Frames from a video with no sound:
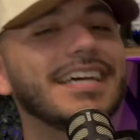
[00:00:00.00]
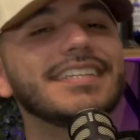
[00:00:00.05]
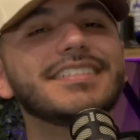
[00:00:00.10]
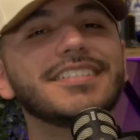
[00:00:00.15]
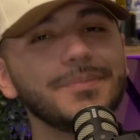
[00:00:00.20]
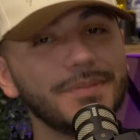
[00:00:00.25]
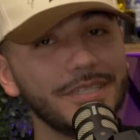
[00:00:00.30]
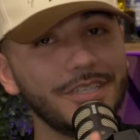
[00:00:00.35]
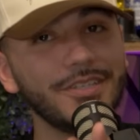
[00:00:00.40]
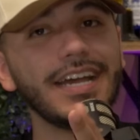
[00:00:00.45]
That's
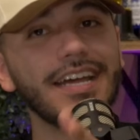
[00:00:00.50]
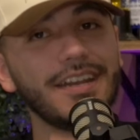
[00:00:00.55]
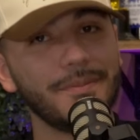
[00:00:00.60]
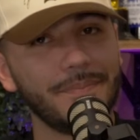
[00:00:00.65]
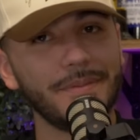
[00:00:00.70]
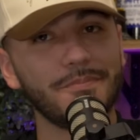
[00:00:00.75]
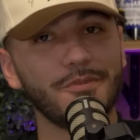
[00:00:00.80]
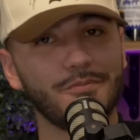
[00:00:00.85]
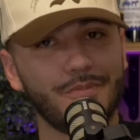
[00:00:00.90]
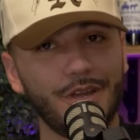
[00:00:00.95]
something you got to
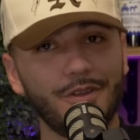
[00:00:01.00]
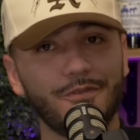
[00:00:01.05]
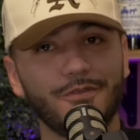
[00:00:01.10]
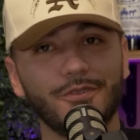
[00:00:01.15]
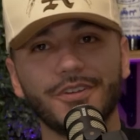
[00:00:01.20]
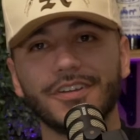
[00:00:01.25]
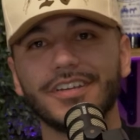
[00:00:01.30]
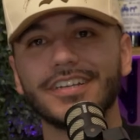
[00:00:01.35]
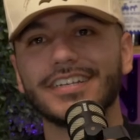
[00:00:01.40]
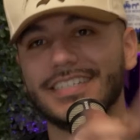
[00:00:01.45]
be prepared for
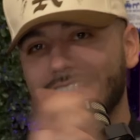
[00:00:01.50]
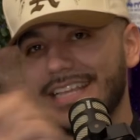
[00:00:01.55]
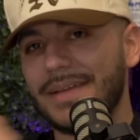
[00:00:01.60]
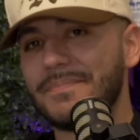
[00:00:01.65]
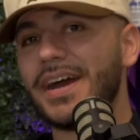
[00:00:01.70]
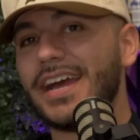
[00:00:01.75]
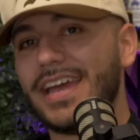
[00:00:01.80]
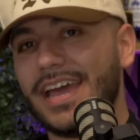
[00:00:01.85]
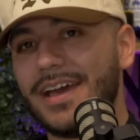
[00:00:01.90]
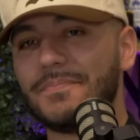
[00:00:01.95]
because
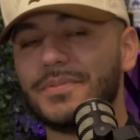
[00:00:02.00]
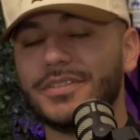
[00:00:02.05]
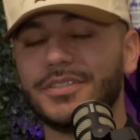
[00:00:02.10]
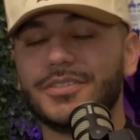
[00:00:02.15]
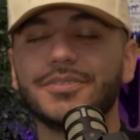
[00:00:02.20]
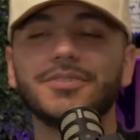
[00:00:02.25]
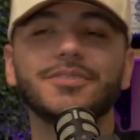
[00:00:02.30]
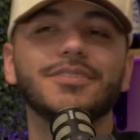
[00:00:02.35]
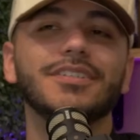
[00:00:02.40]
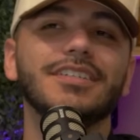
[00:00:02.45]
that might happen
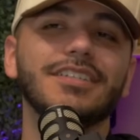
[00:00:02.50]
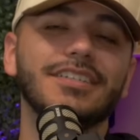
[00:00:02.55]
too.